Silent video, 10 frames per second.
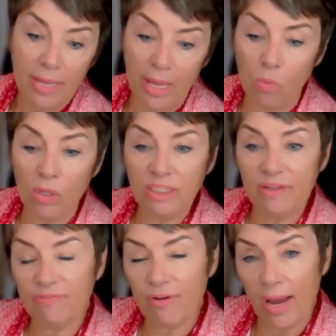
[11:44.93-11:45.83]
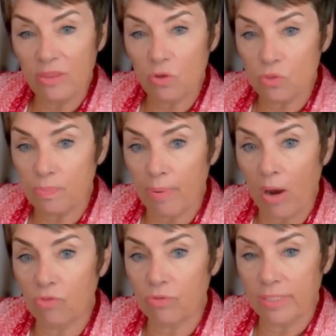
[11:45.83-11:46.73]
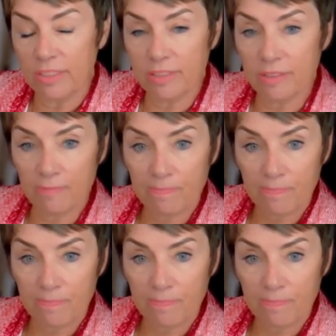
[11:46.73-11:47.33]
It will define those boundaries.